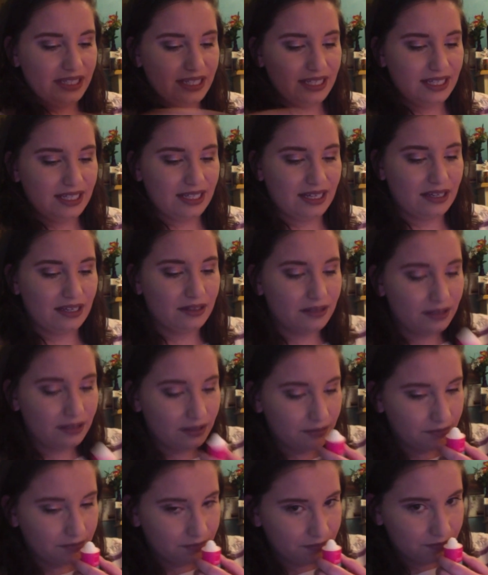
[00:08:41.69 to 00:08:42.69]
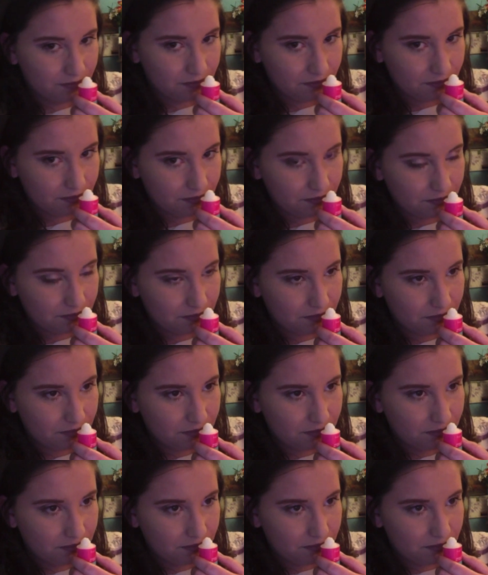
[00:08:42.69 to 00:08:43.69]

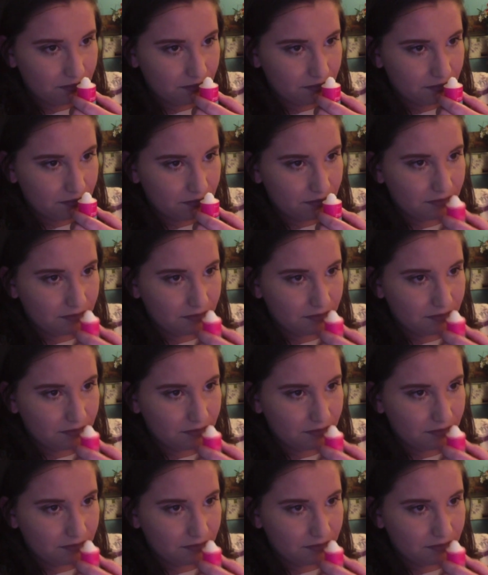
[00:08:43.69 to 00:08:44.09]
Nothing is said.